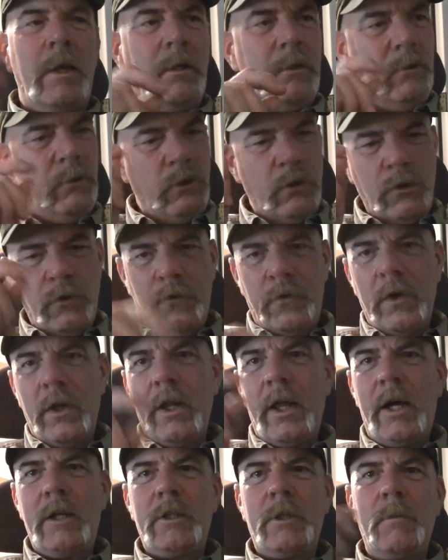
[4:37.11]
You fill
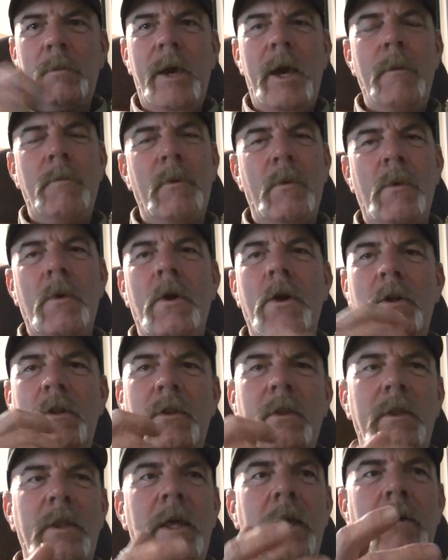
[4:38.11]
out the paperwork.
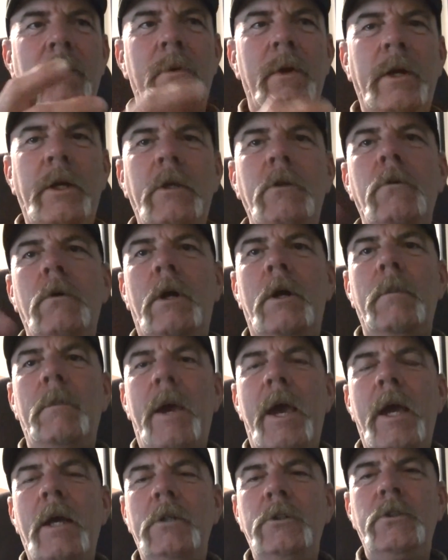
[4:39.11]
They ring you up,
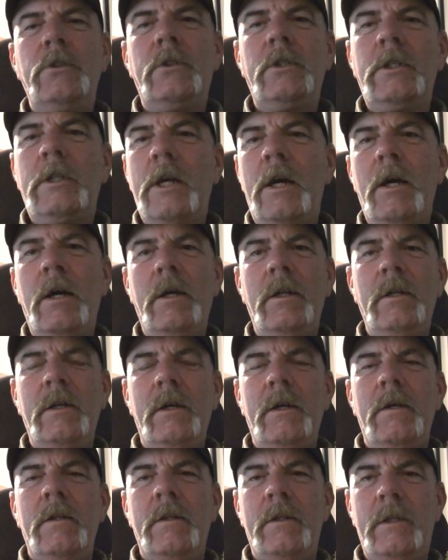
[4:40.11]
hand you the gun.
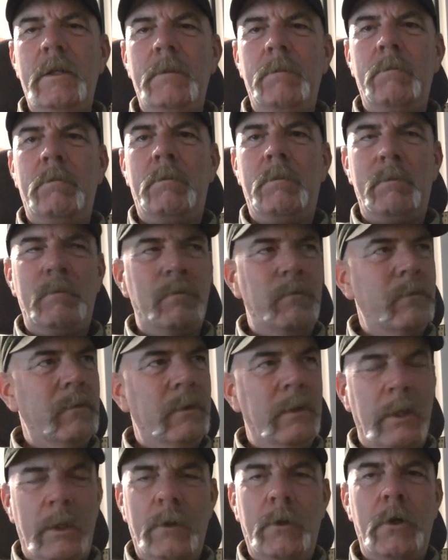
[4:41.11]

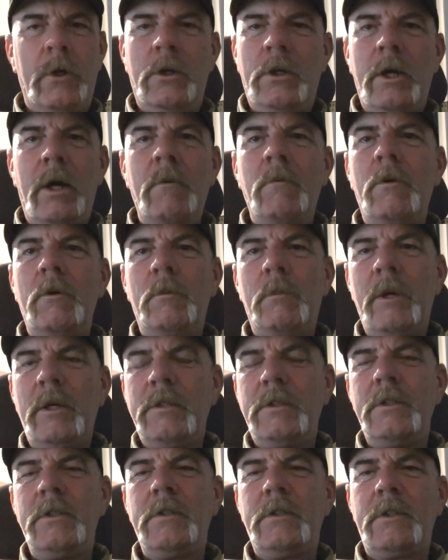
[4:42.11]
They're done with
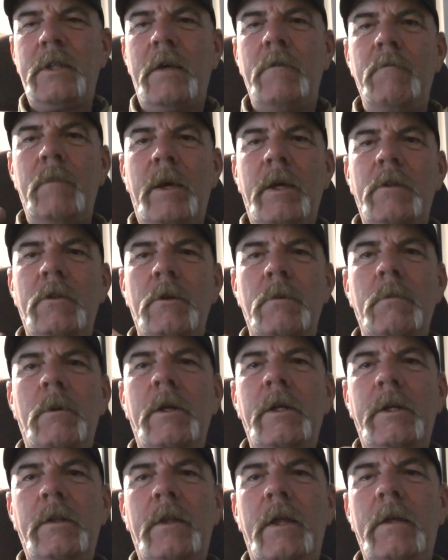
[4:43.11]
business. They've made their
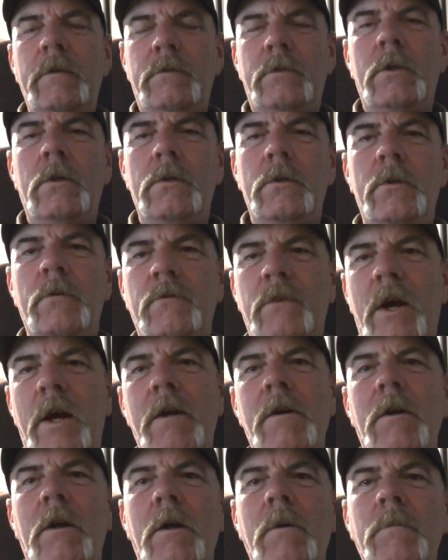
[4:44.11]
money. They've sold their
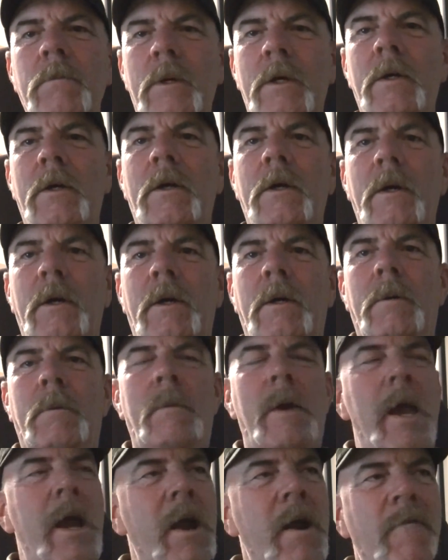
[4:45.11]
firearm.
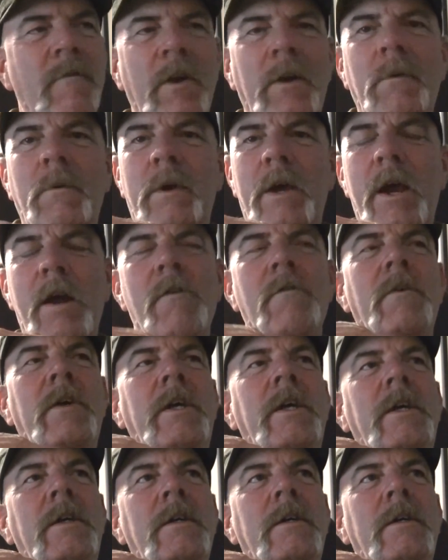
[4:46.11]
Every